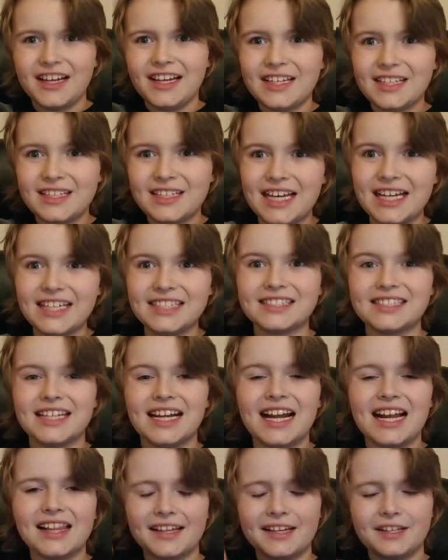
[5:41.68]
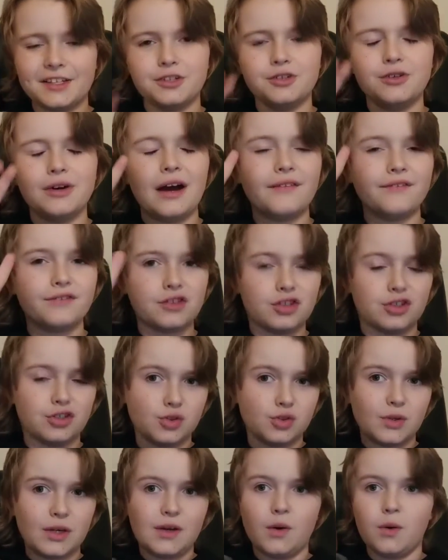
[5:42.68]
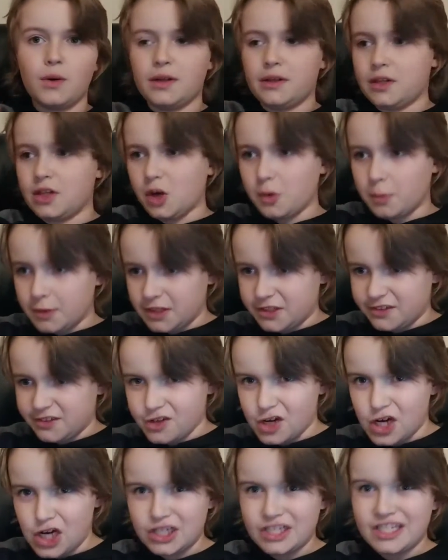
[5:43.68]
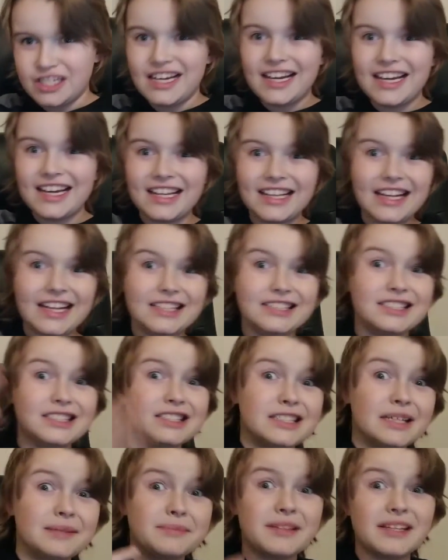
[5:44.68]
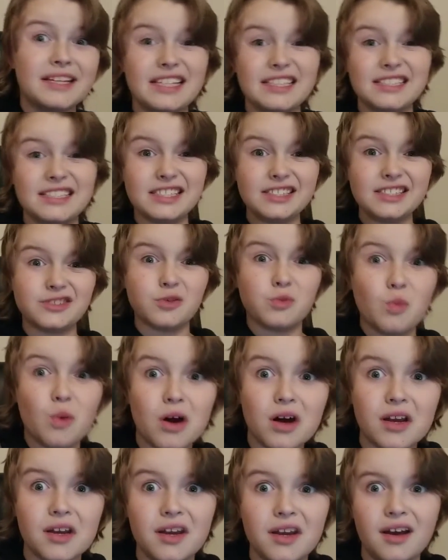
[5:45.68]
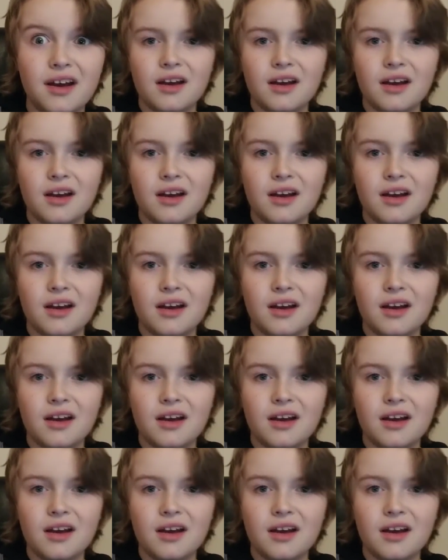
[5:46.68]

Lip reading: Yes, they do have two, and always the opening song. And that is the same thing in Season 1.